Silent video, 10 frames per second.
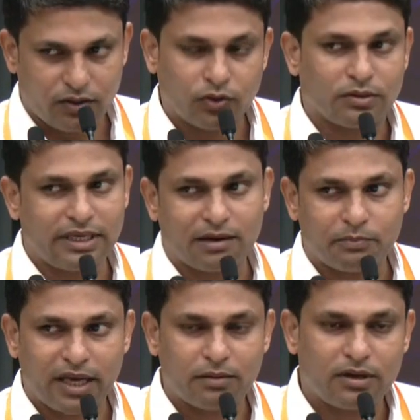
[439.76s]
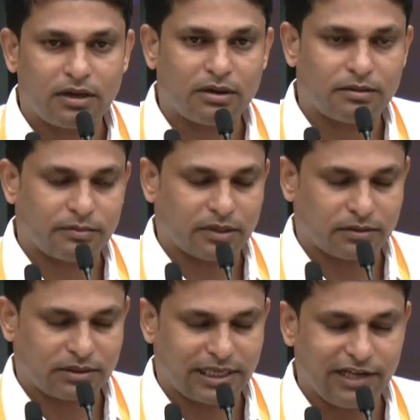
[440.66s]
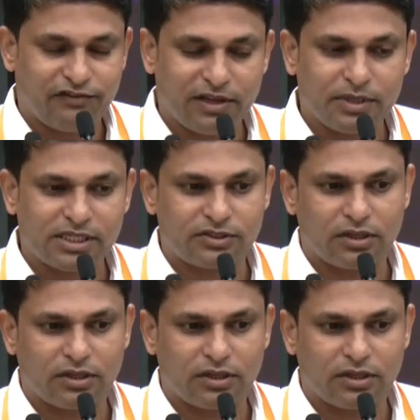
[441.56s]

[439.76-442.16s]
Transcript: No, yeah, my cling film is